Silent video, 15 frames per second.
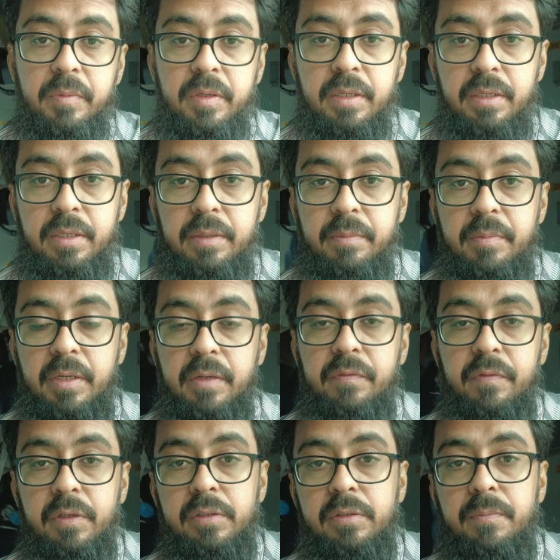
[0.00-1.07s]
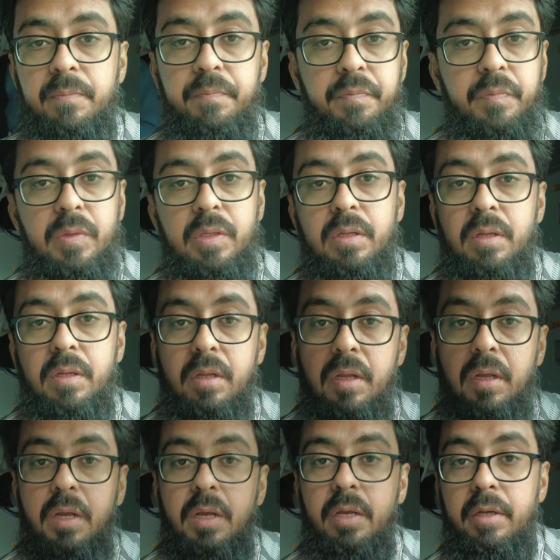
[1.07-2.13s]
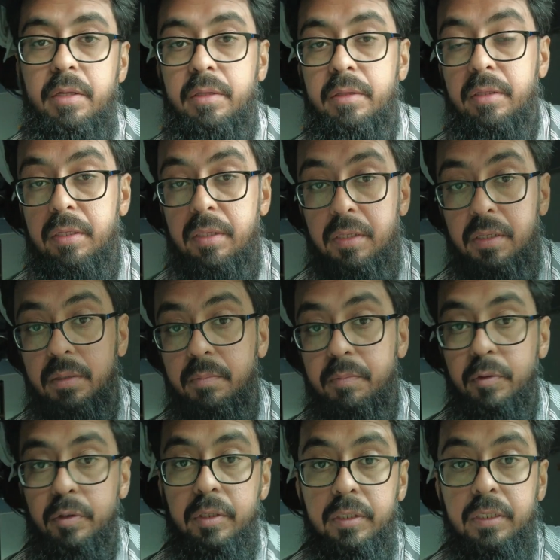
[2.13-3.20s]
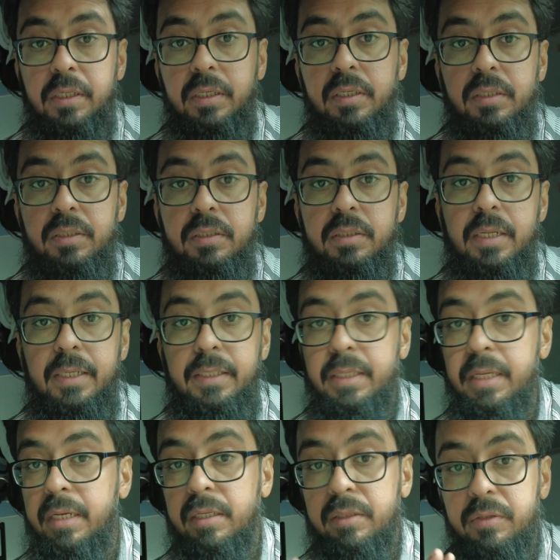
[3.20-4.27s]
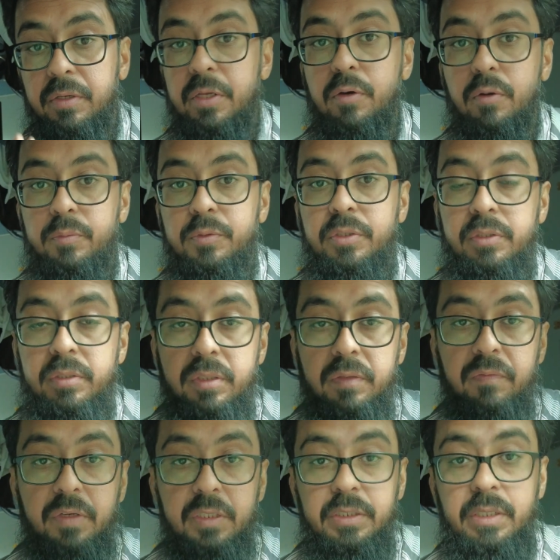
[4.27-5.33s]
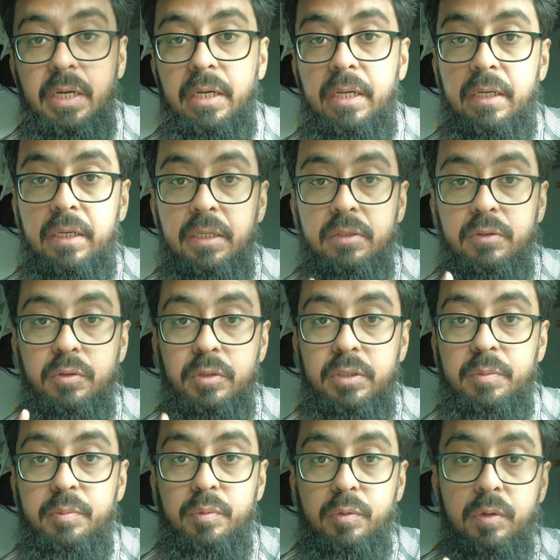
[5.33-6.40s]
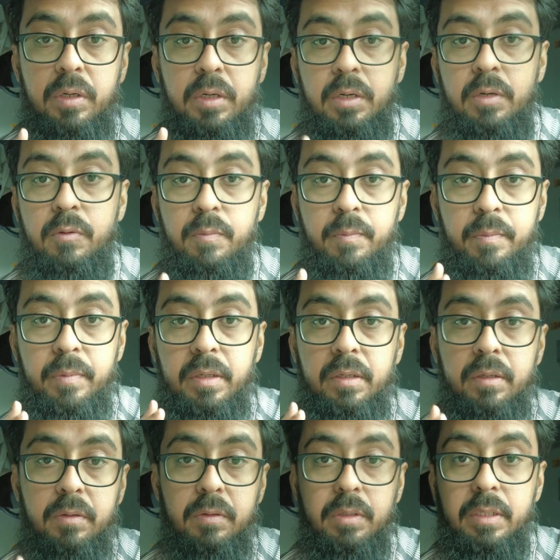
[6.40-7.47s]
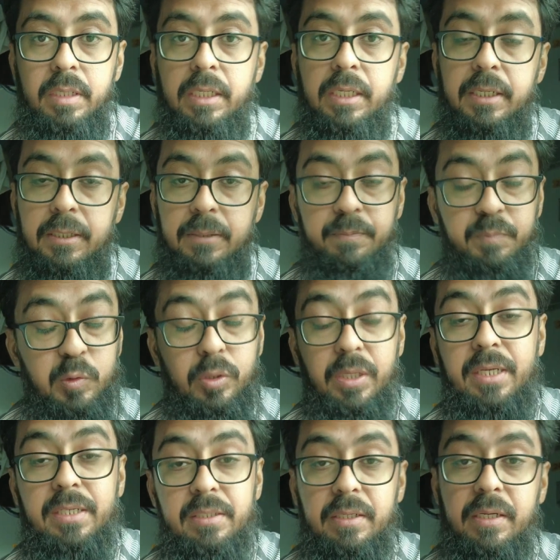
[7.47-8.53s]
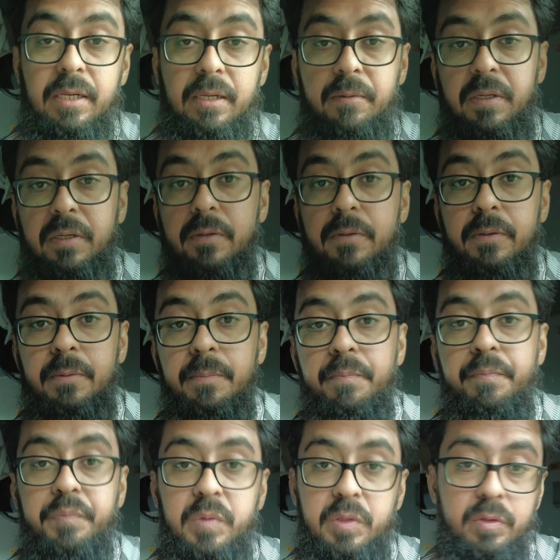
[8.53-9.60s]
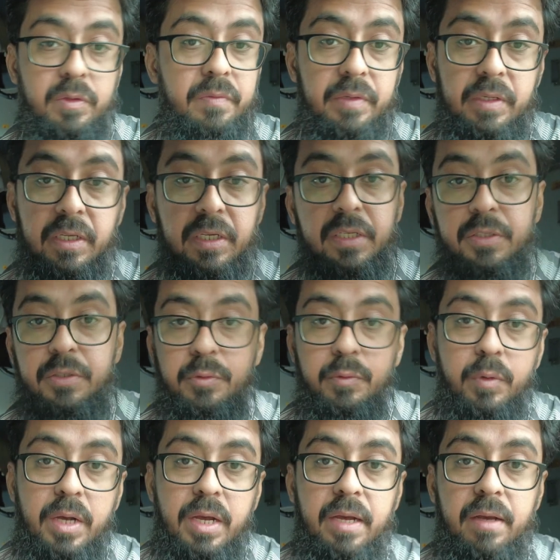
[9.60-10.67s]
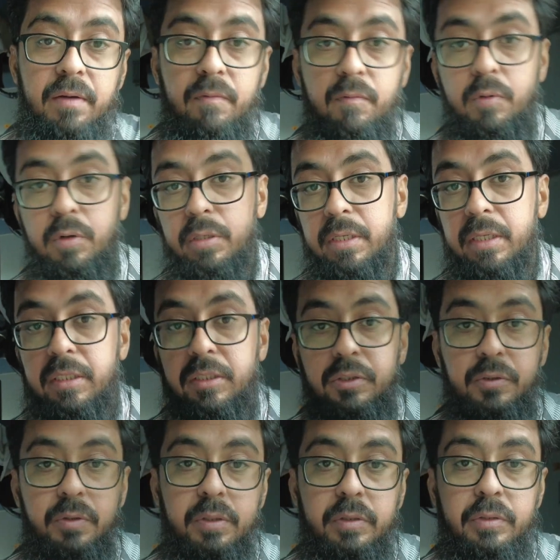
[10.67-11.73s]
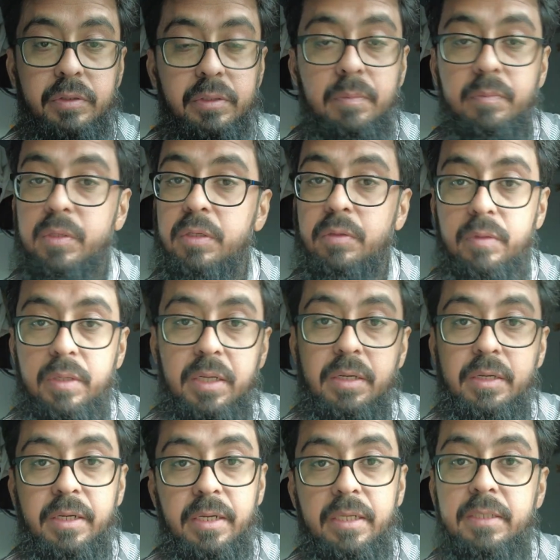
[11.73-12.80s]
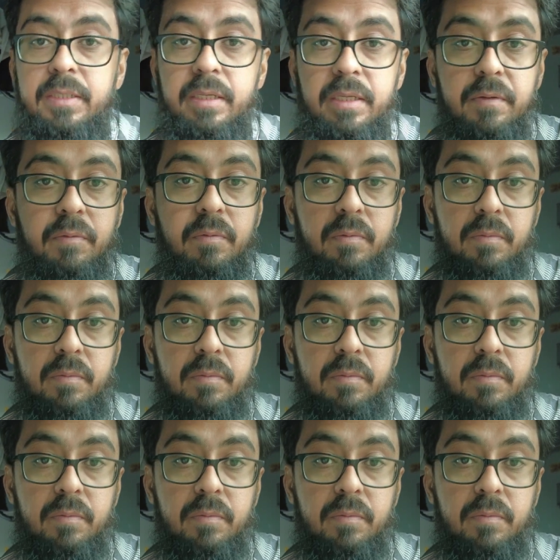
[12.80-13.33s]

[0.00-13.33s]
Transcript: my breakfast. And the important thing is, like, there are 3 options in veg category. So it's poha, upma, or cutlet. So that's really very good. So in case you want any choice, something you can really save